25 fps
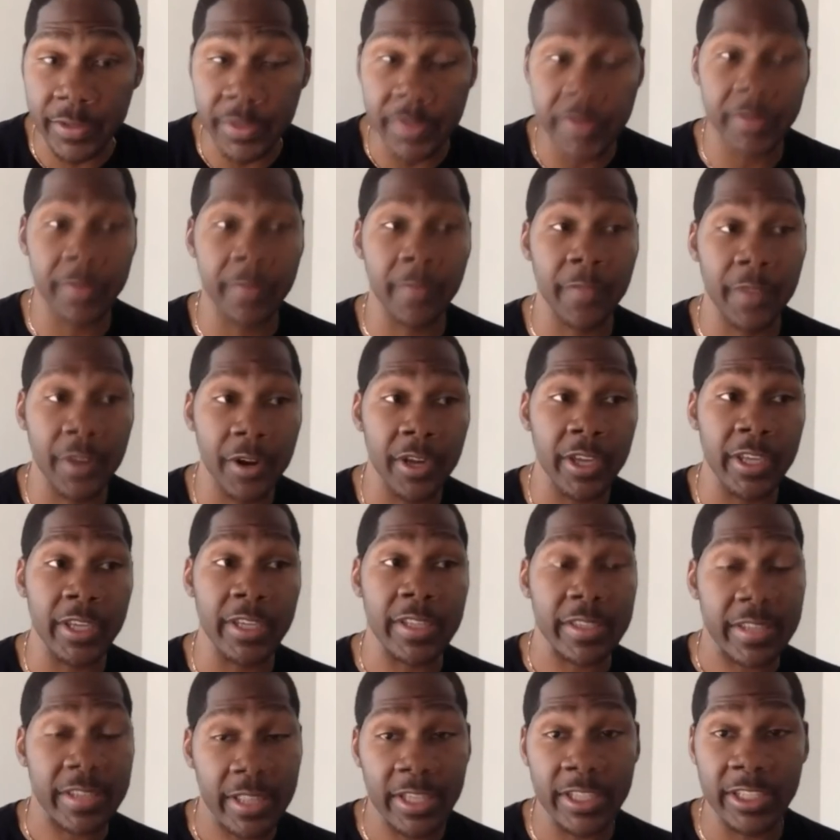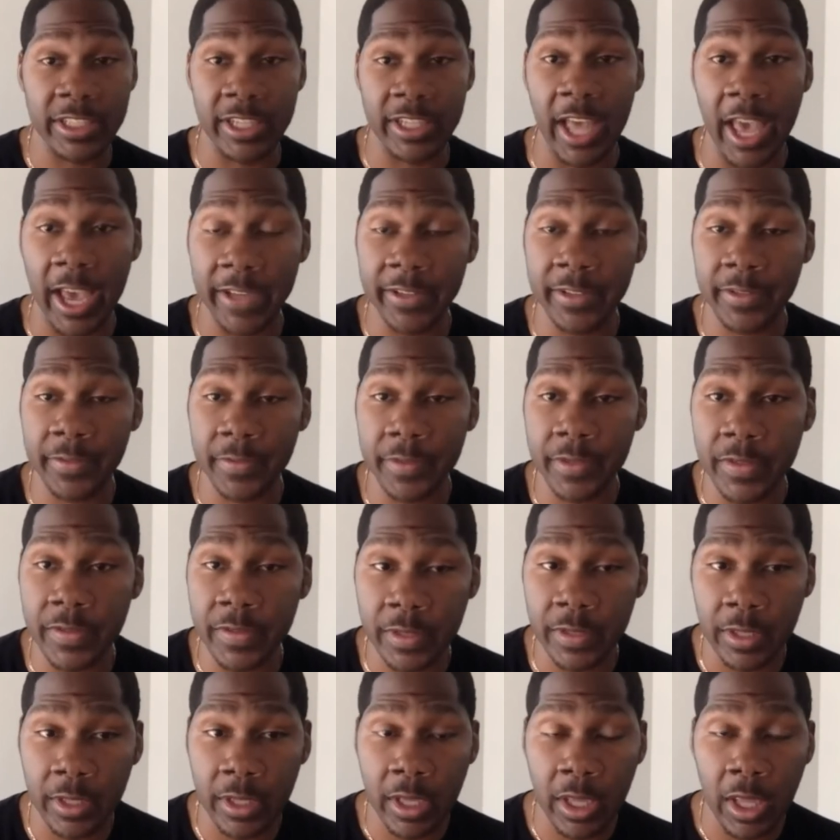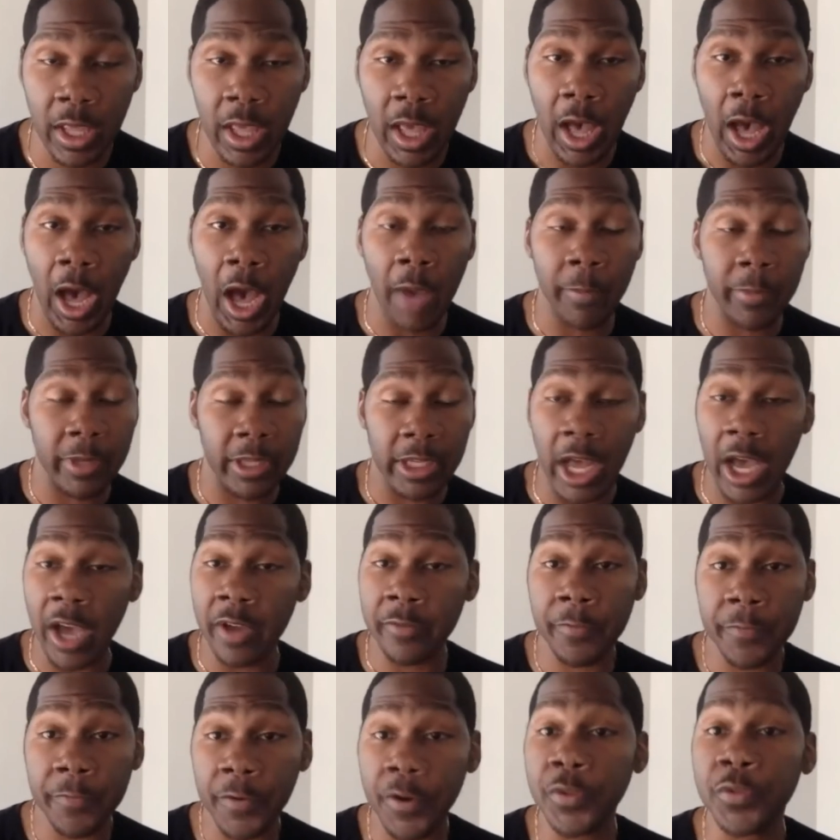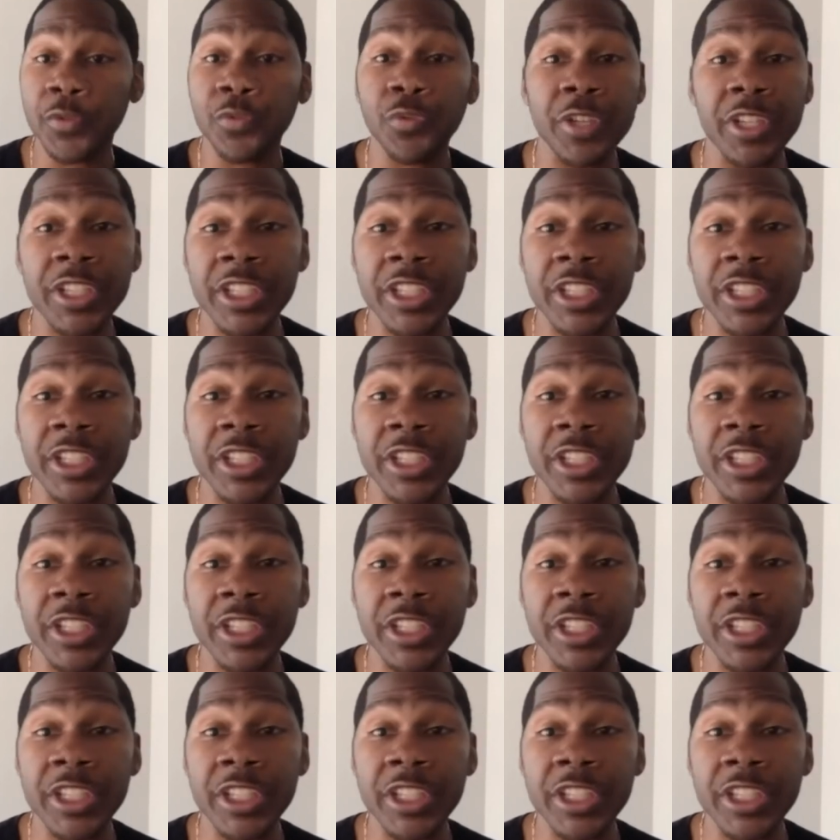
some very intelligent activists. I mean, I first reach